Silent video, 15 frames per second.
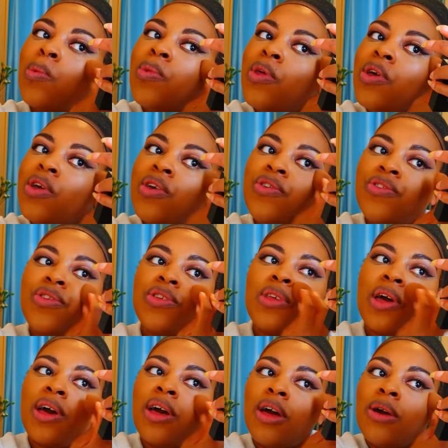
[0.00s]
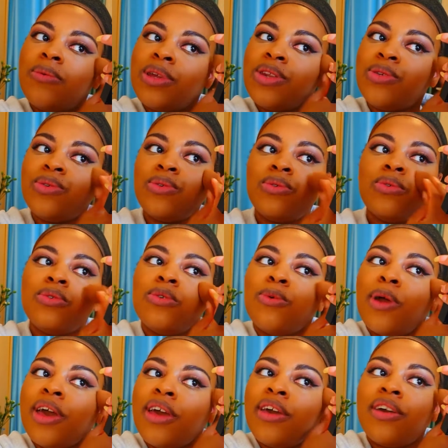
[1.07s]
this how we do
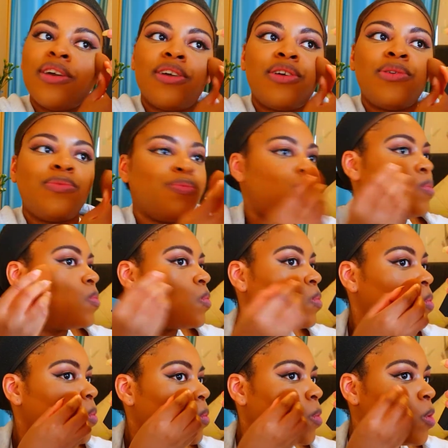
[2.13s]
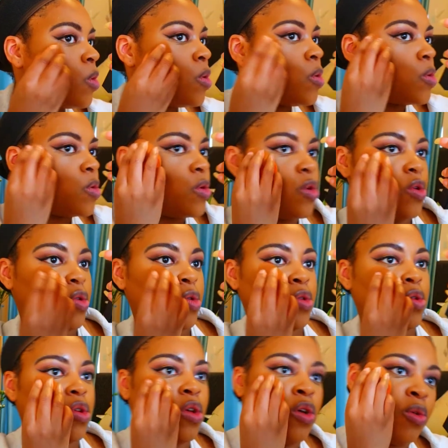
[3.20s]
it this
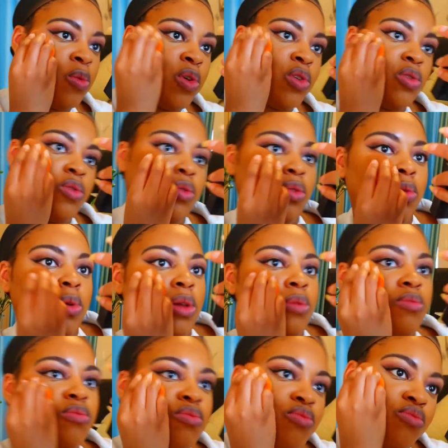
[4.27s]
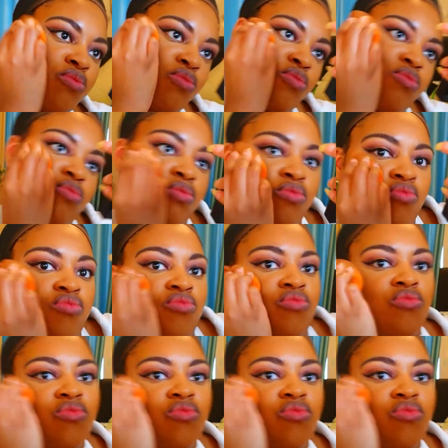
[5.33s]
is how we do it mm -mm -mm.